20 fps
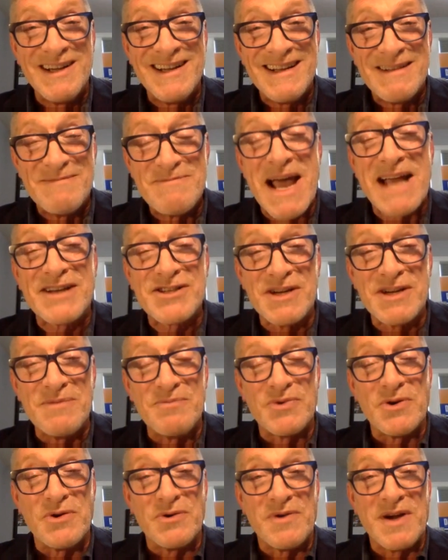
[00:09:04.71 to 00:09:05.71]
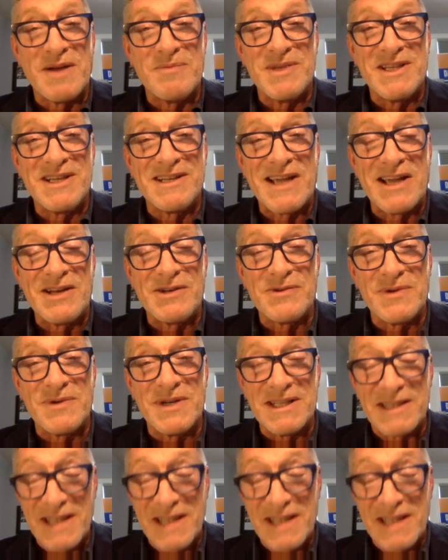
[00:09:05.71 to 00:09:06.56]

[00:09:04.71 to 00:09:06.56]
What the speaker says: matching program in the country,